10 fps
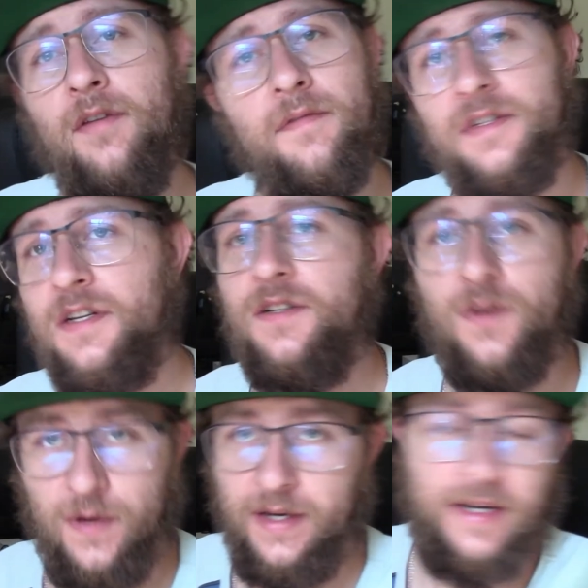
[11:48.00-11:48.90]
if it's a
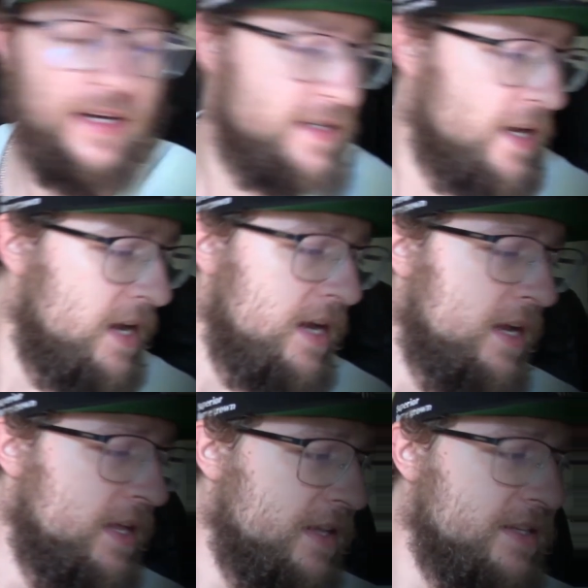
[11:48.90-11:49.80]
toy, guys.
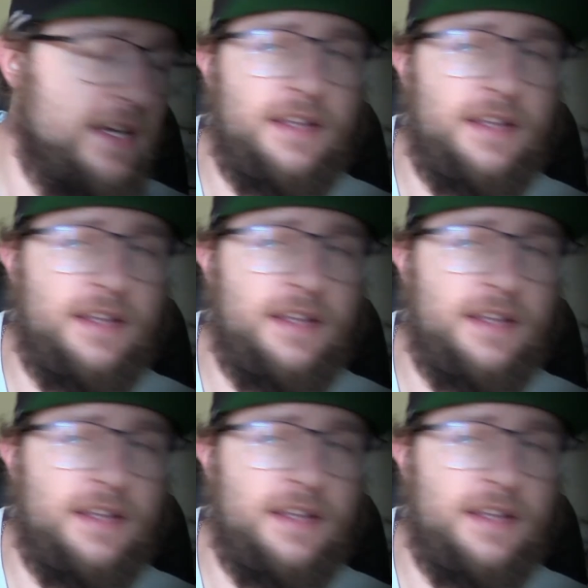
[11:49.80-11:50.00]
Things like